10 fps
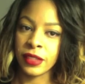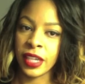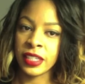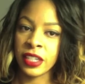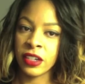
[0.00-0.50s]

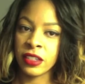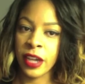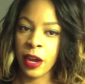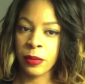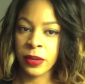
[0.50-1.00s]
it turned
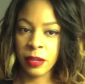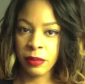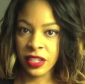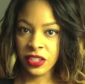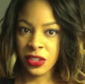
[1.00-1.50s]
out pretty
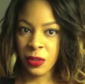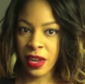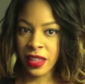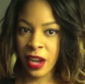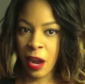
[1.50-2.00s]
much the
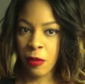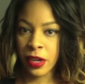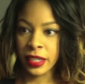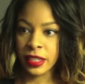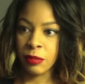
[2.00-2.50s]
way that I
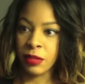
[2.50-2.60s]
want it to